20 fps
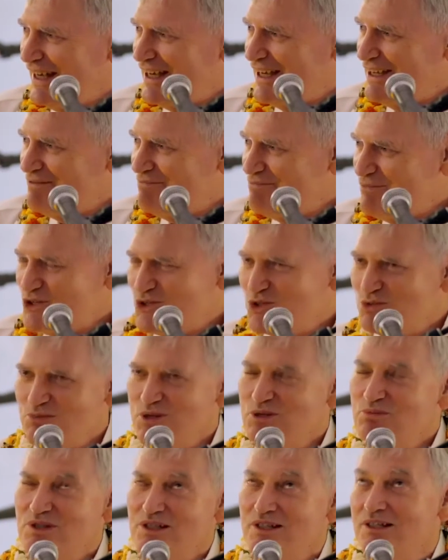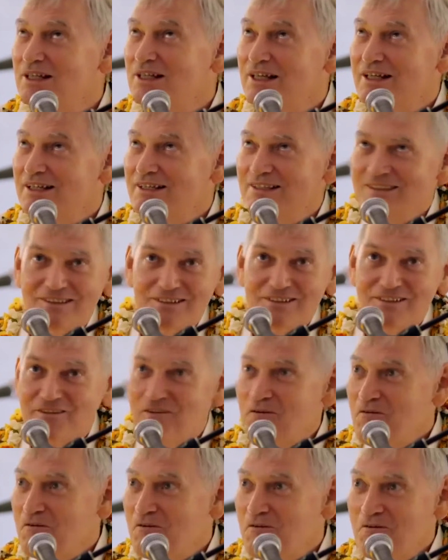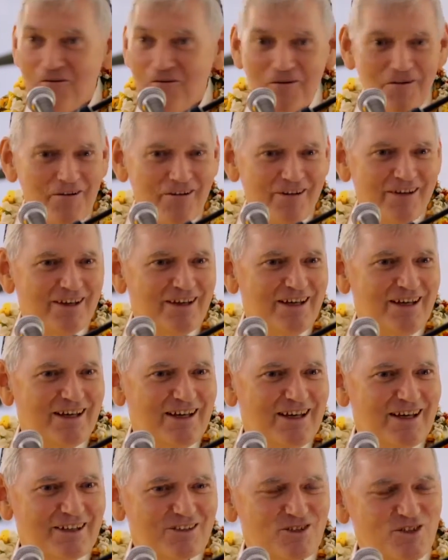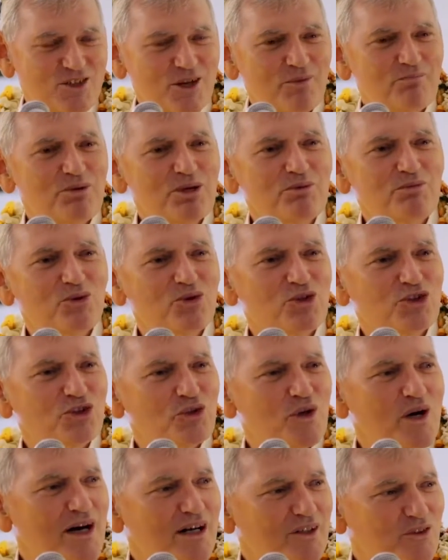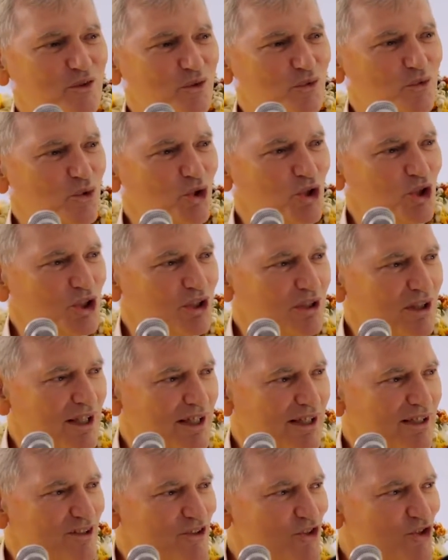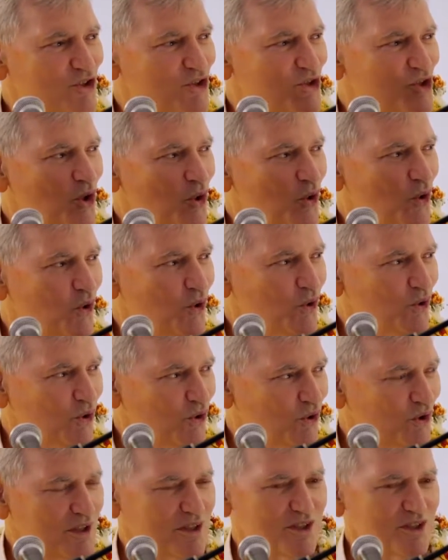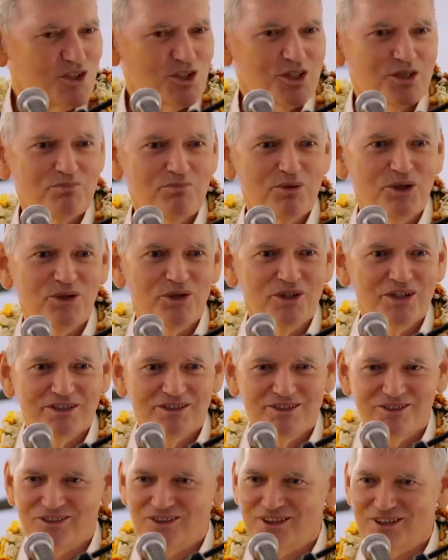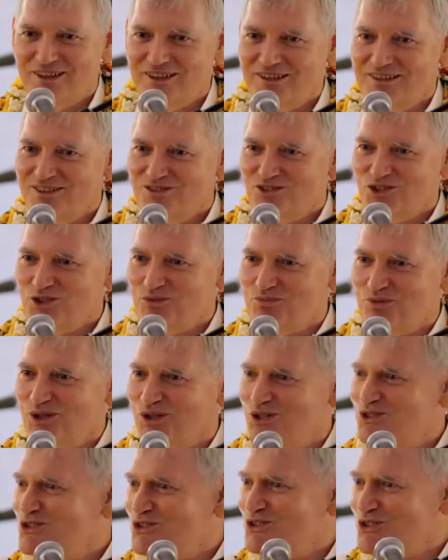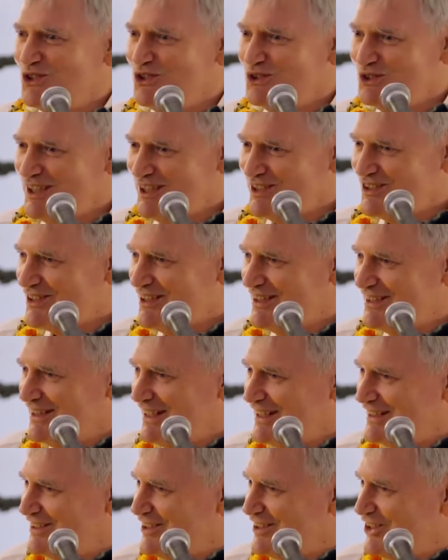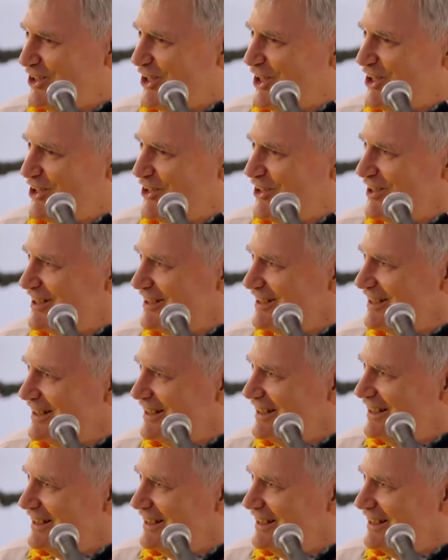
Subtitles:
And most people are like, and some people throw out a word like a soul or a spirit soul. Let's get that together.